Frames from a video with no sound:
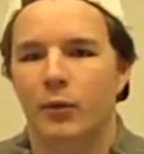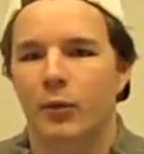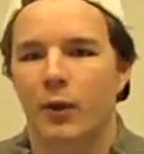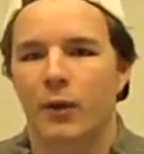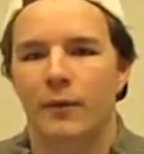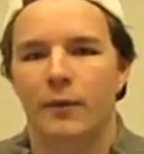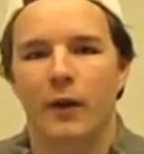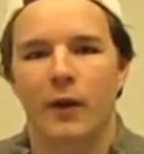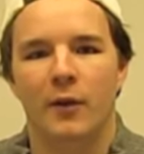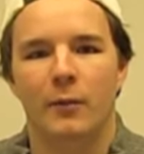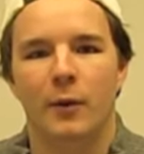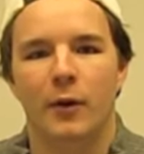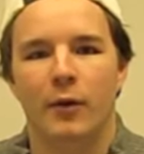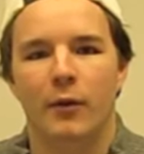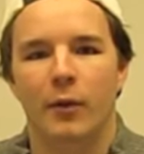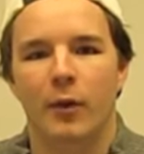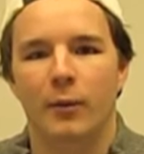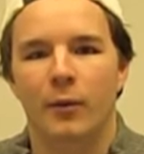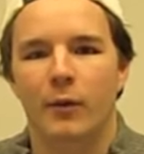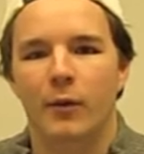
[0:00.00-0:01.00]
Create Facebook
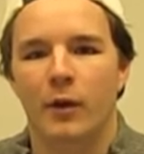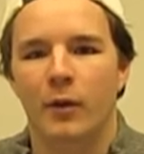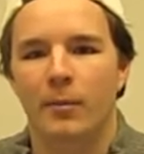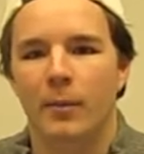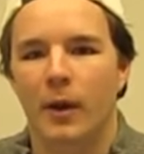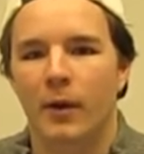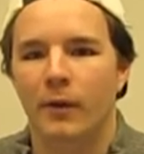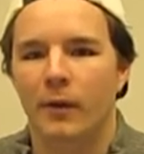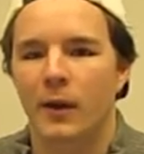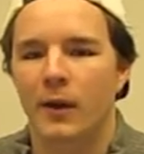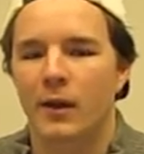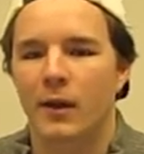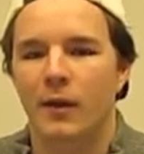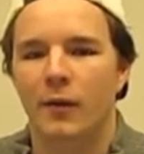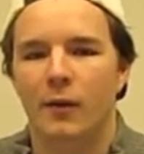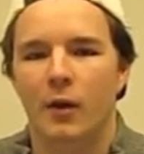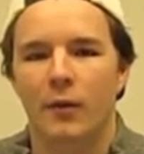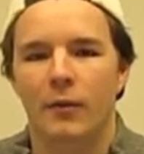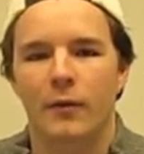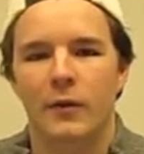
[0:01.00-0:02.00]
groups so you can bounce
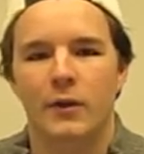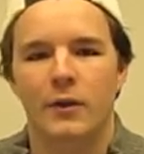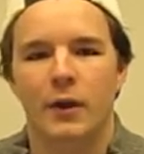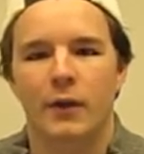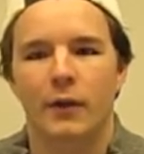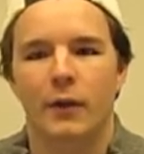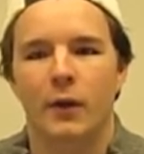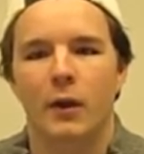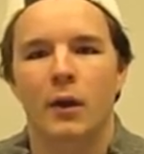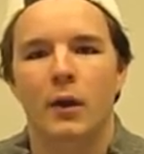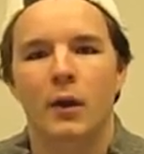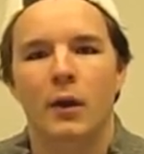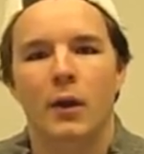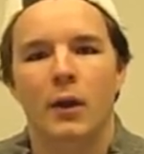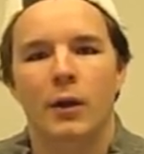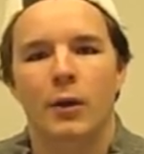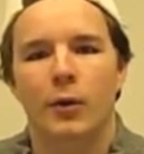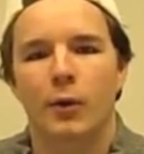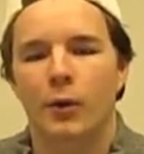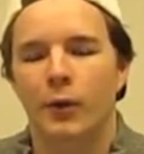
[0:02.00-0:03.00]
ideas off each other.
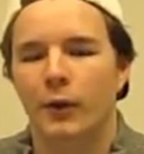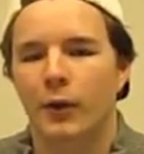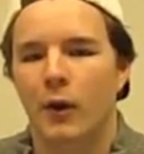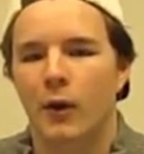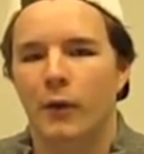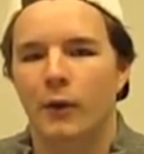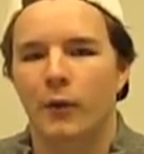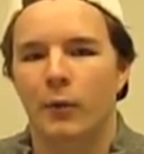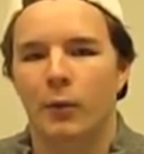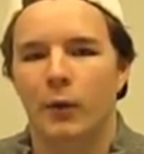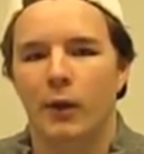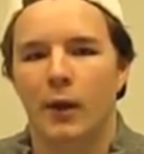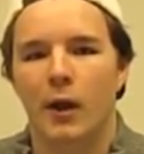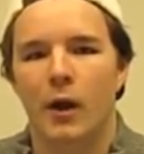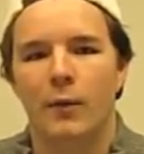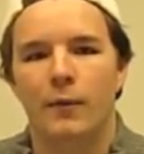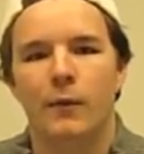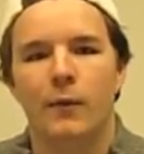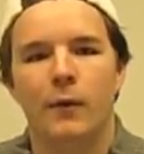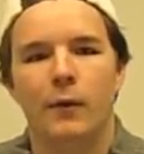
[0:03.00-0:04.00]
Google Docs are really
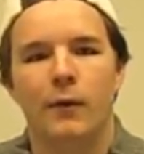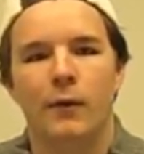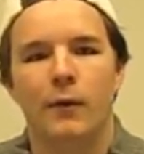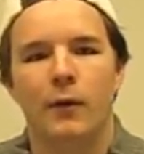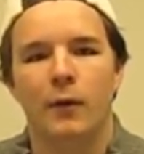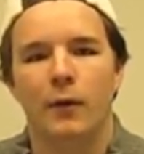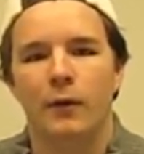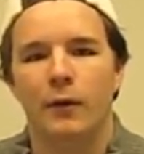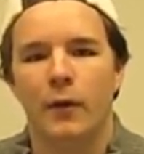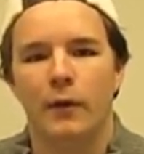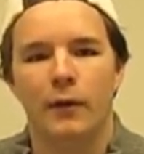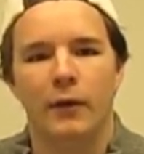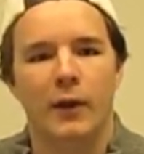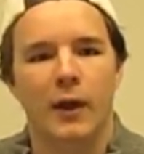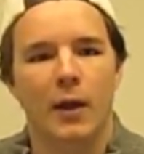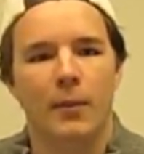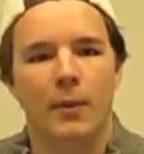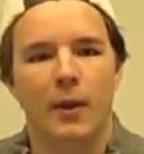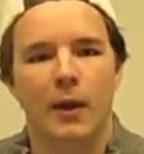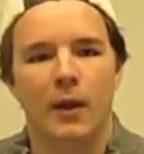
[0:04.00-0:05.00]
helpful, so if you
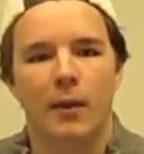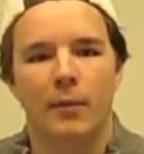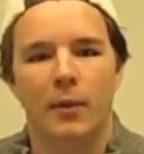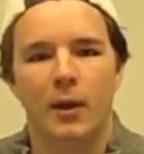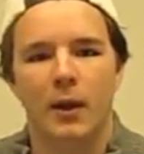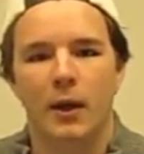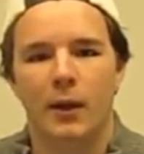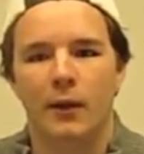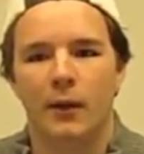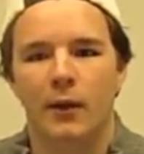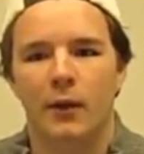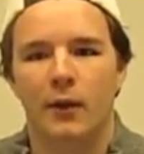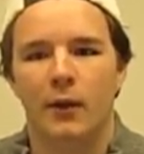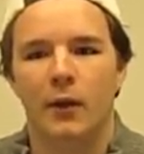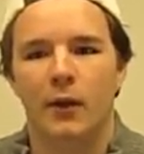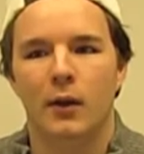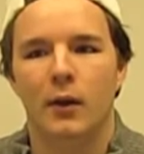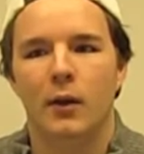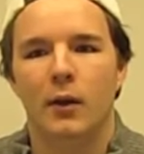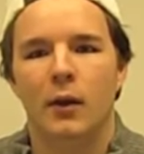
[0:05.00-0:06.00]
can't make a meeting,
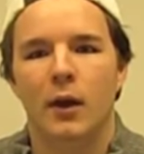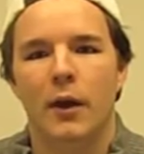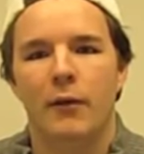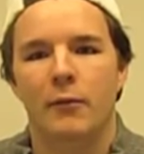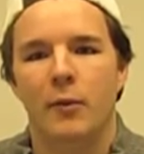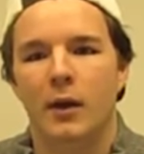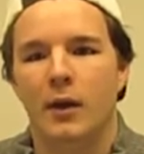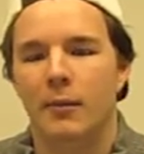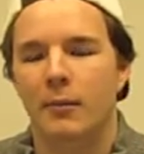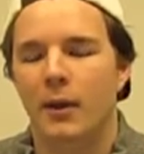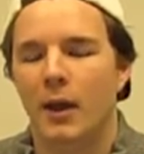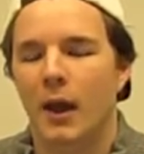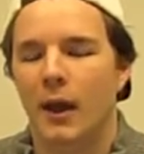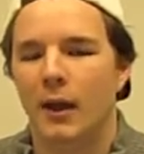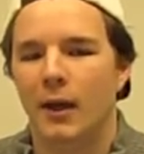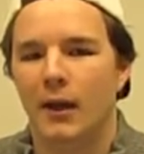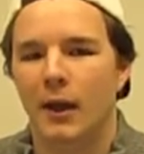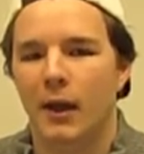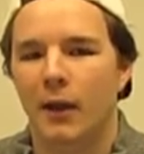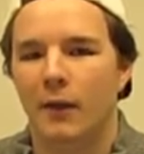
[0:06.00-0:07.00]
then everybody can be
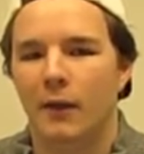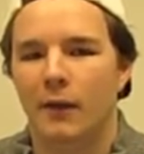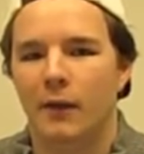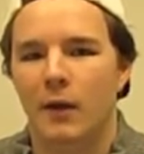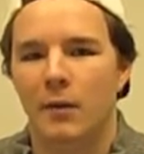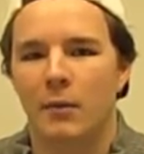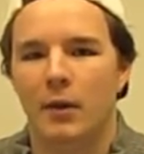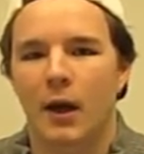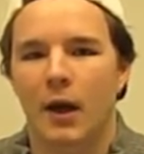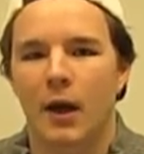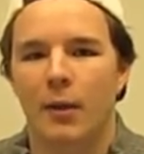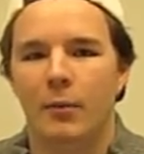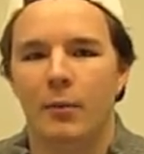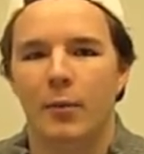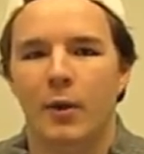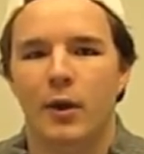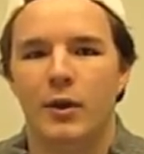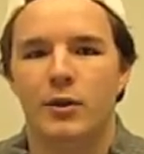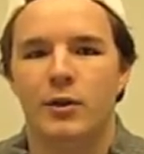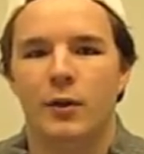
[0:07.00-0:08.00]
editing at the same time
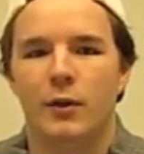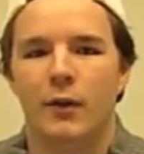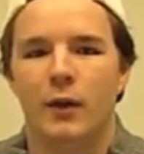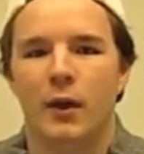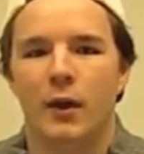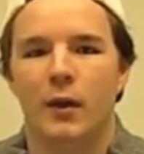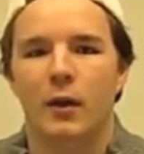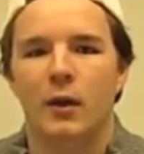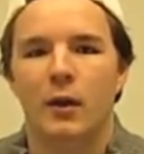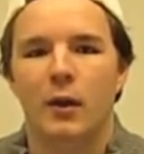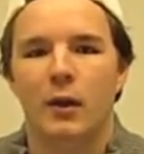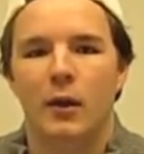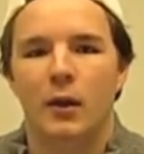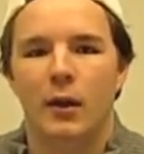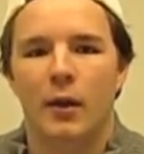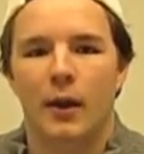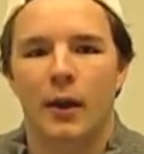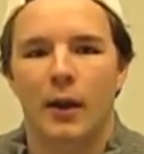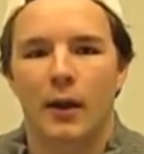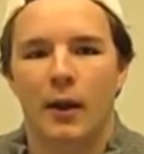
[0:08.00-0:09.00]
and making sure that
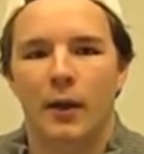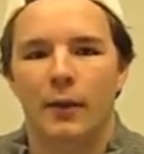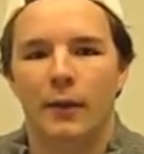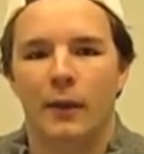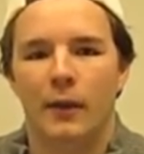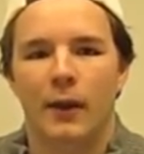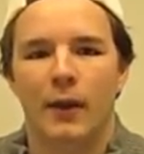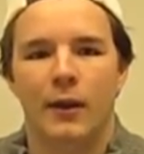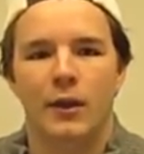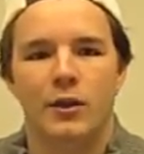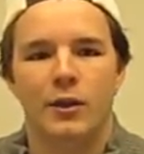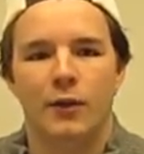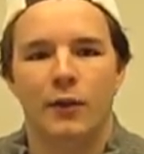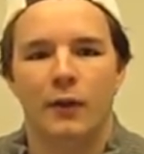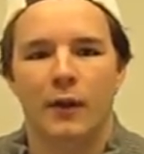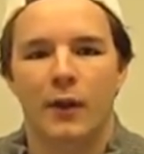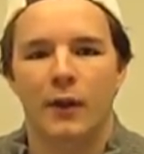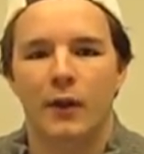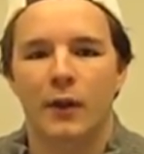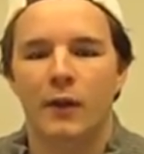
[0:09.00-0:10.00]
they like each
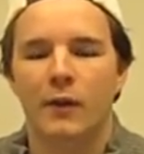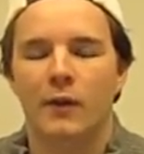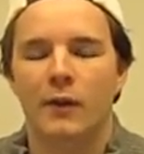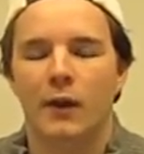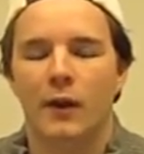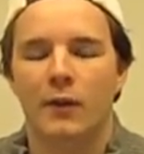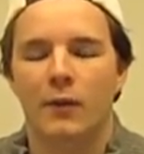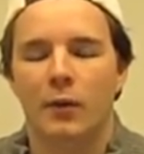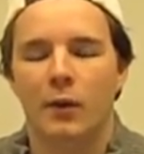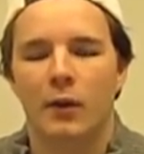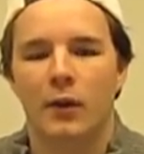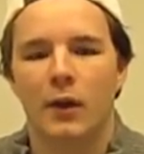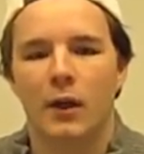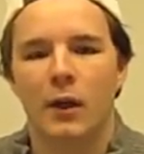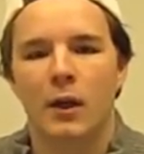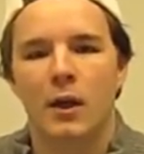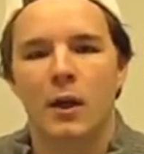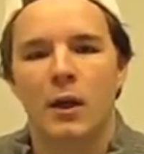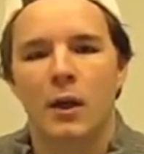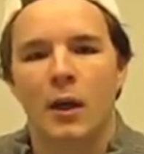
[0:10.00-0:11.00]
other's ideas and that sort of
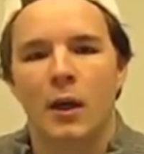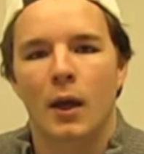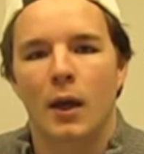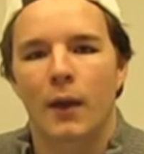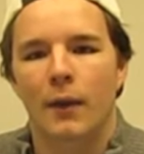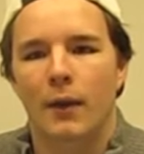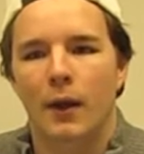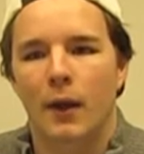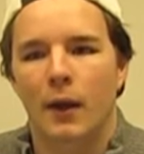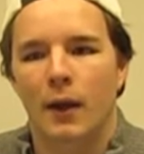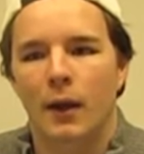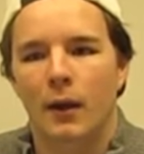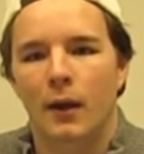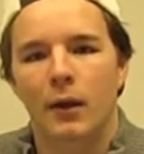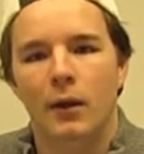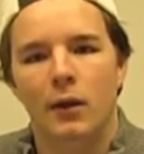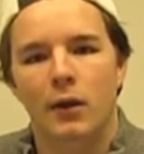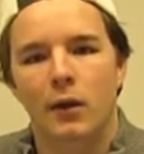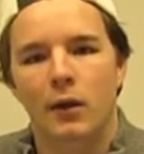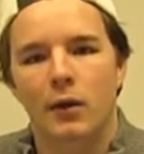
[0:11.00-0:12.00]
thing. And
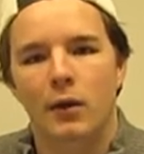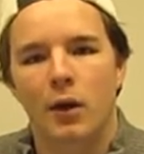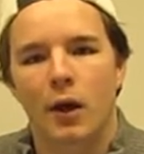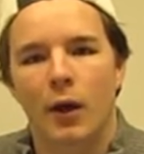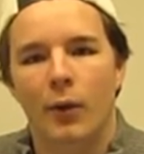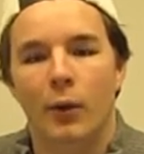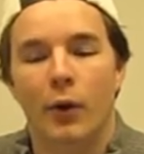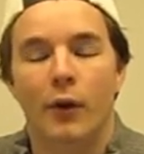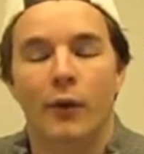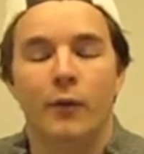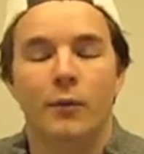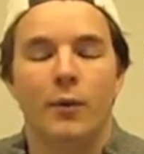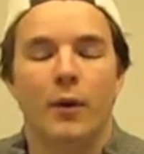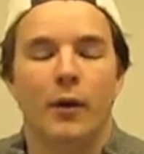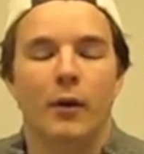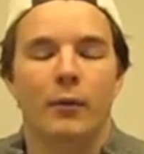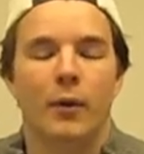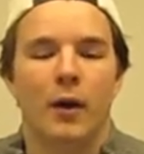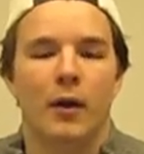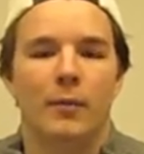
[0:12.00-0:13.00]
then I would also
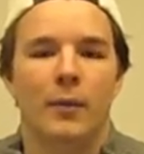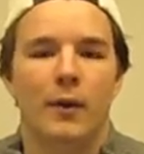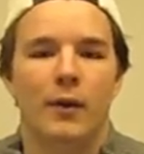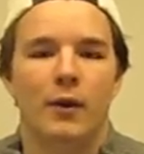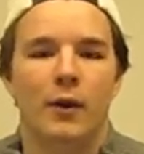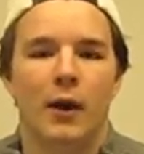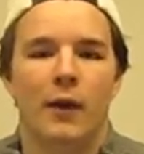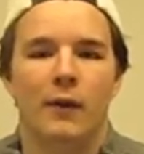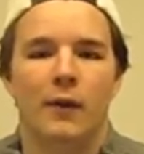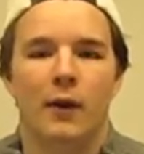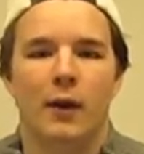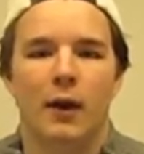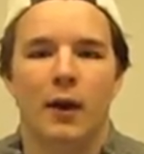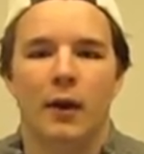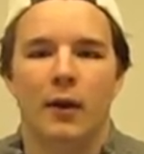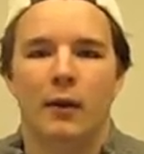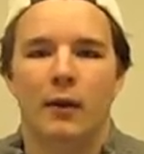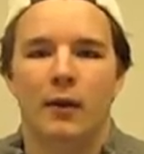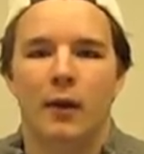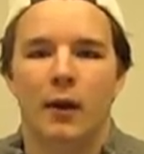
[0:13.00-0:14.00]
recommend that you guys get
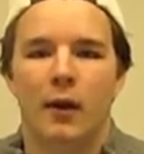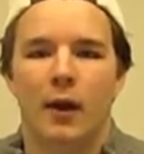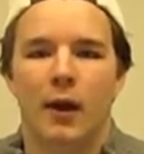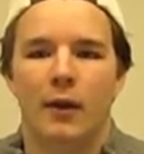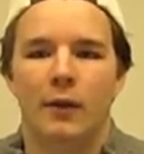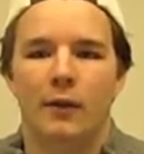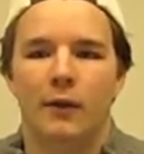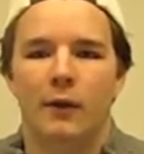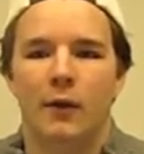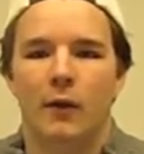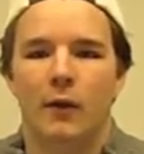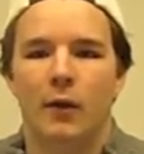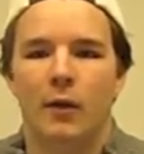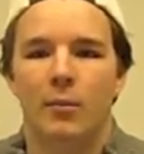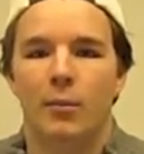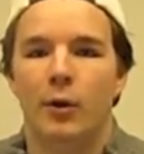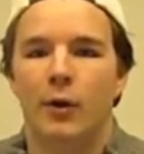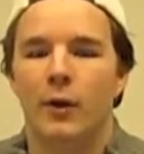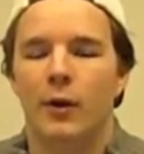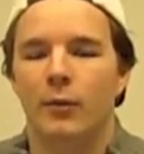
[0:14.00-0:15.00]
a head start
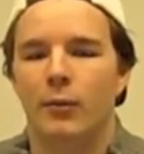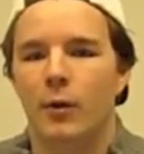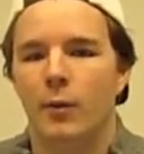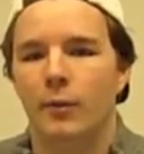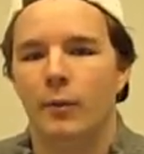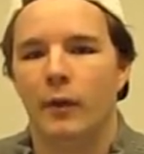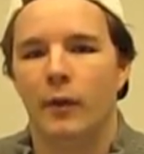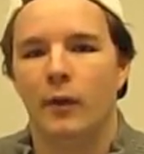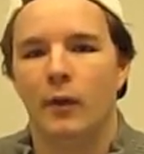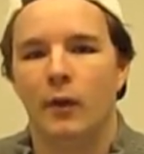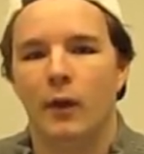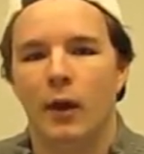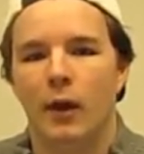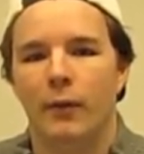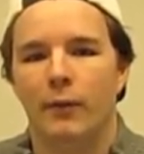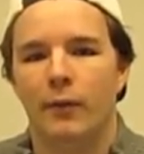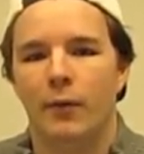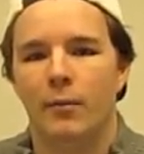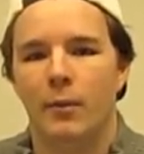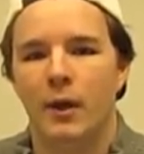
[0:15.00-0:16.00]
on booking rooms
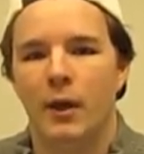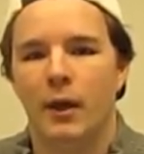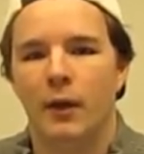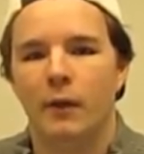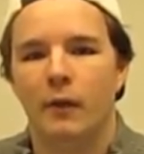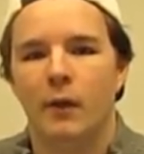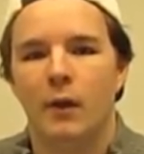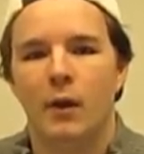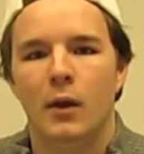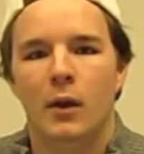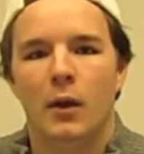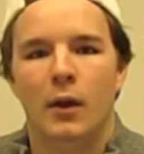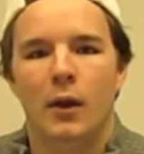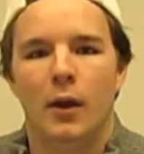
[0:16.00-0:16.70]
for meetings.